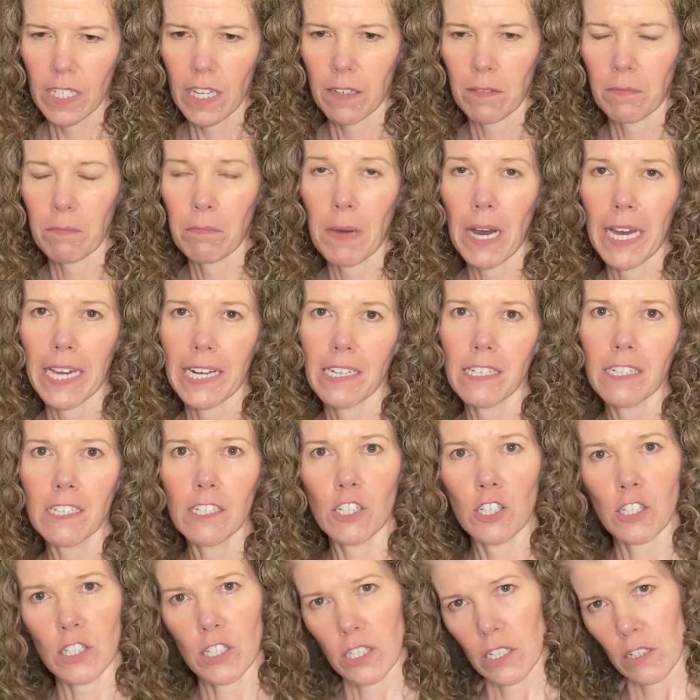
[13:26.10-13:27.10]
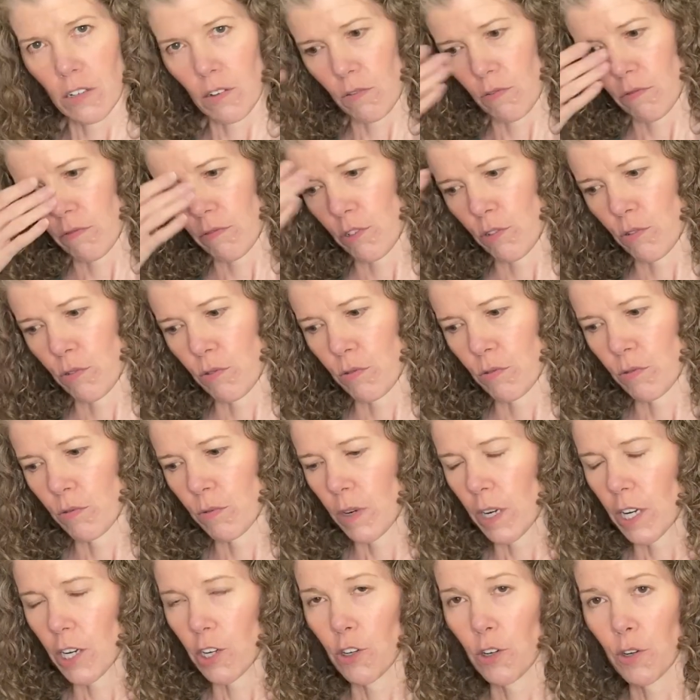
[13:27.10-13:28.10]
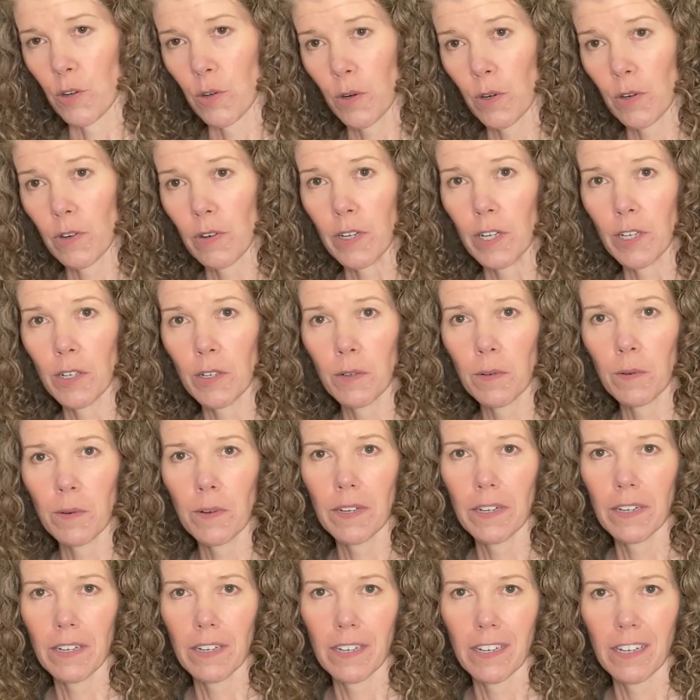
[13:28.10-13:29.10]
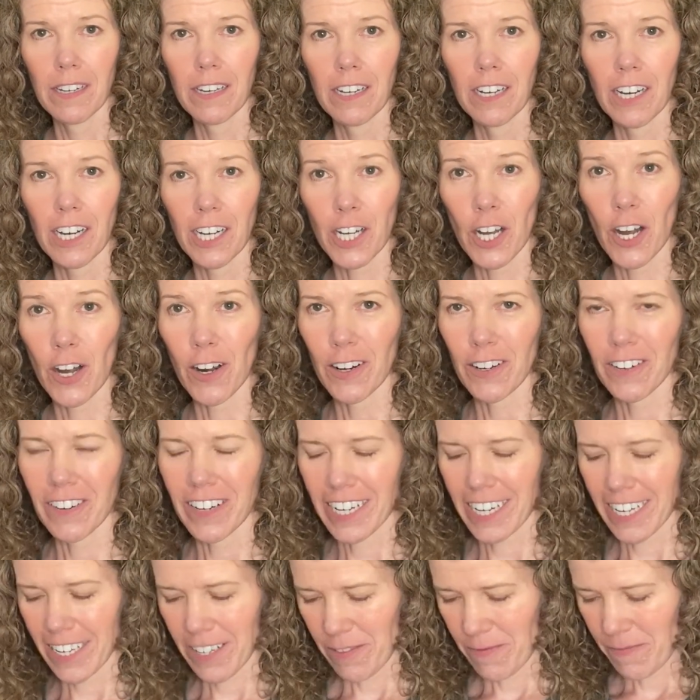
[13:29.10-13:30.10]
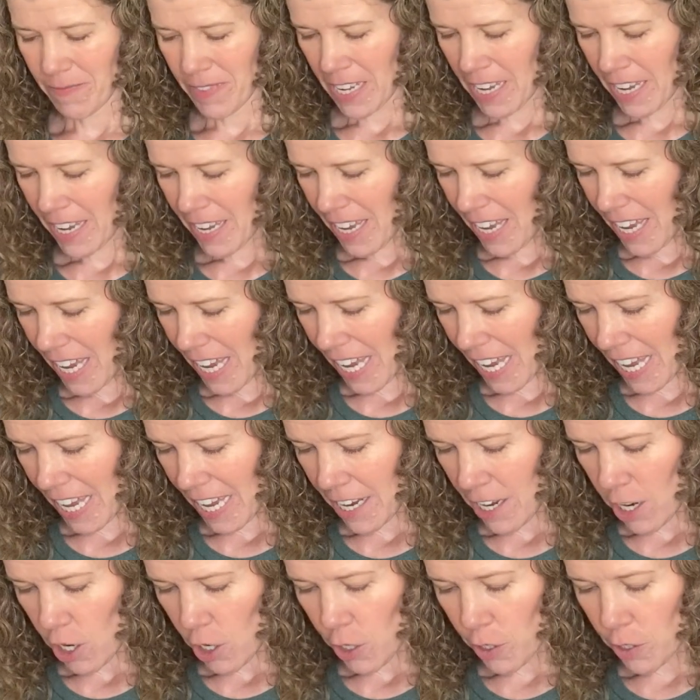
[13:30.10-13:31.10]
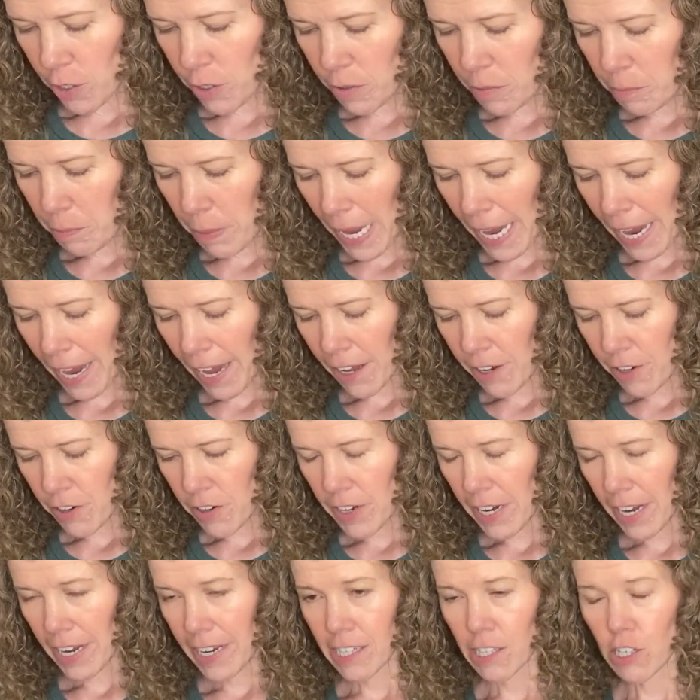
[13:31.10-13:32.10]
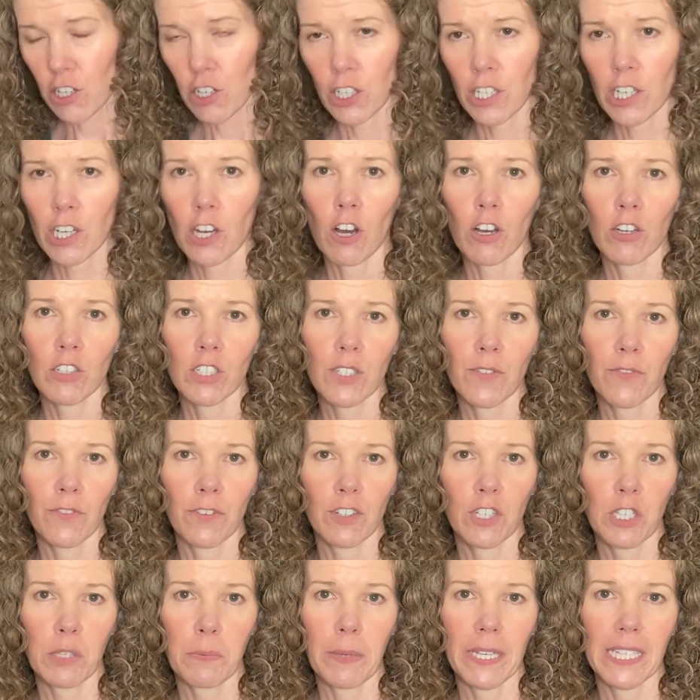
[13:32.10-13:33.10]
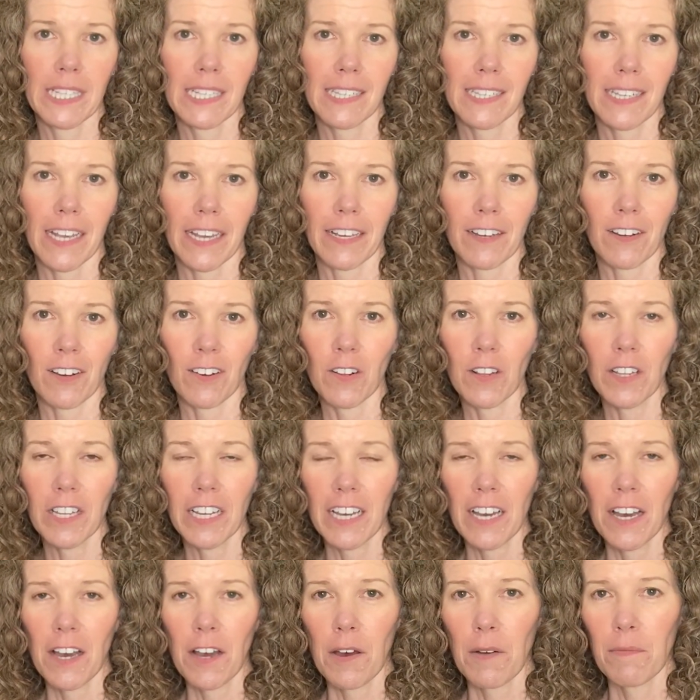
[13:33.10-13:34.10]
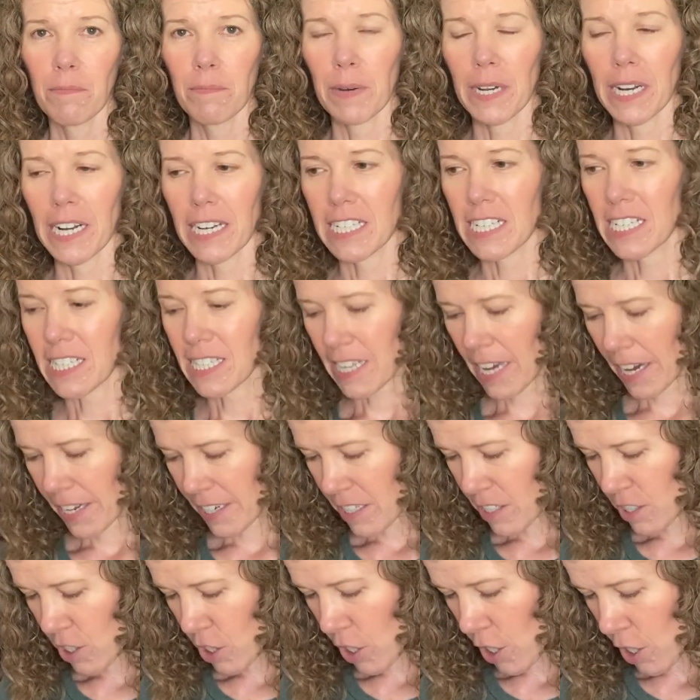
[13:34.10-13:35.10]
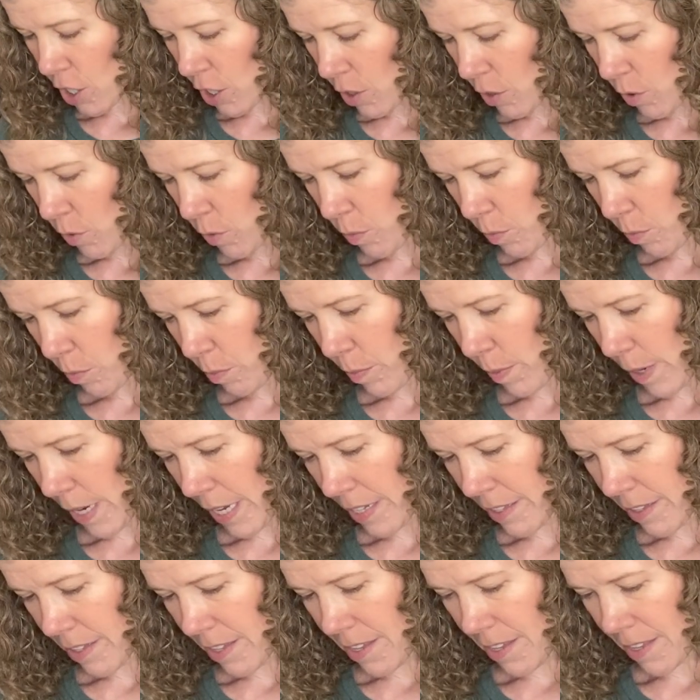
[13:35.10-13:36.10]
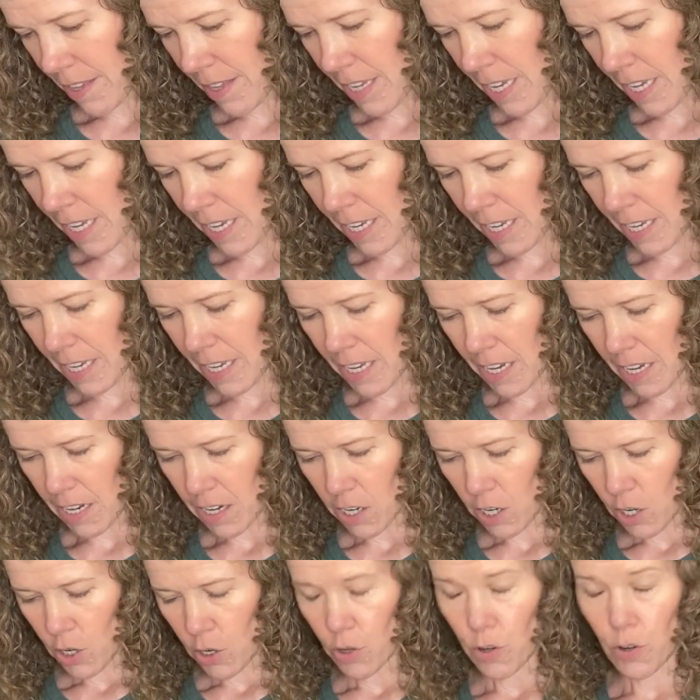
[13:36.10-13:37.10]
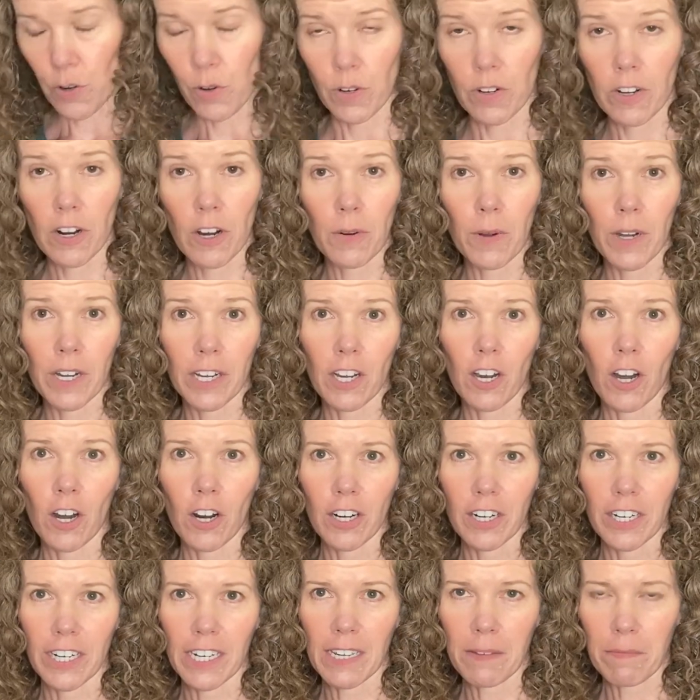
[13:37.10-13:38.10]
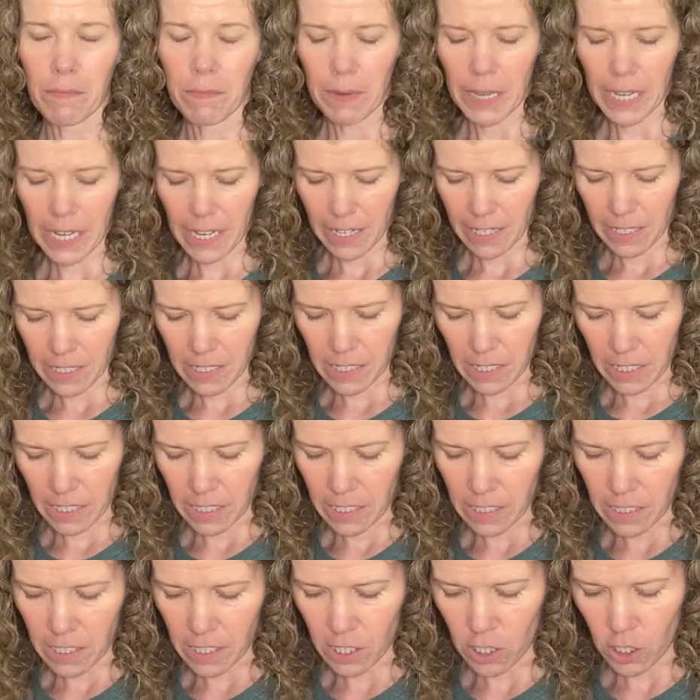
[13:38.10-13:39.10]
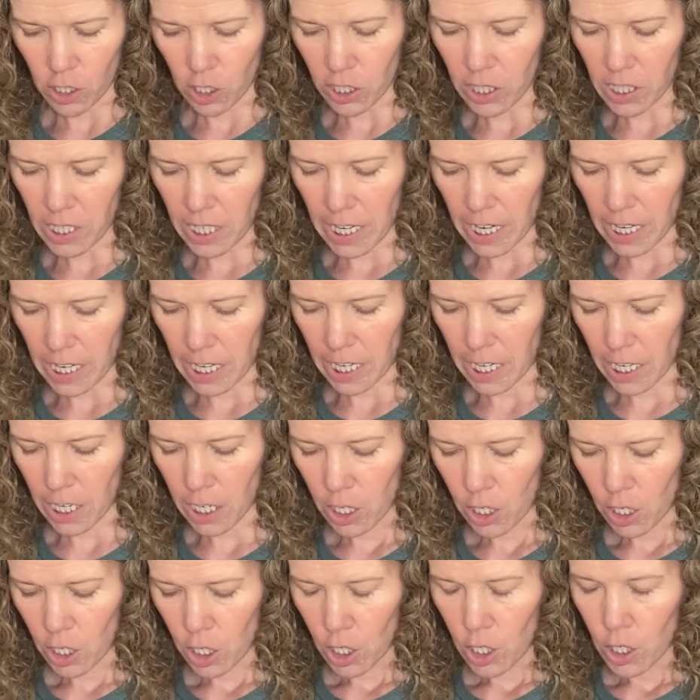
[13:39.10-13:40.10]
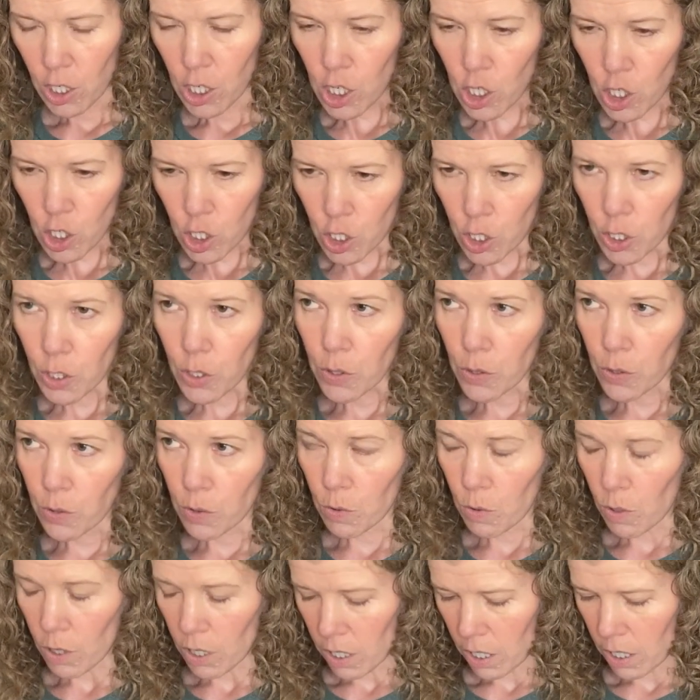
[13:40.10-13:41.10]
mind just, Noro Akari. And her pattern actually calls for spin cycle, but I decided to go with the Noro Akari because it's just getting 2